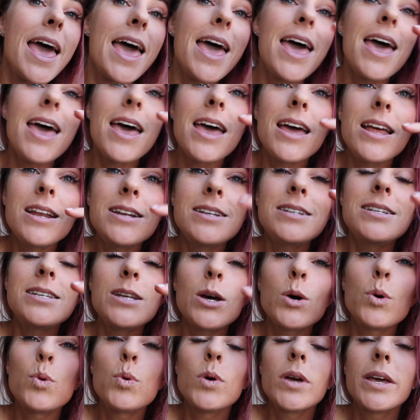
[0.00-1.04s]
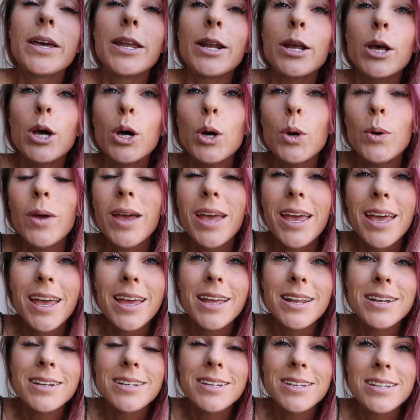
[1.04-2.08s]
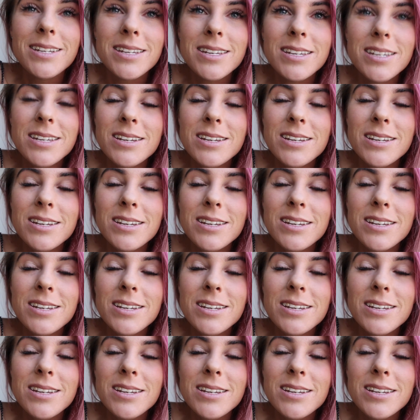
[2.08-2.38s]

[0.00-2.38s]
And we're gonna go and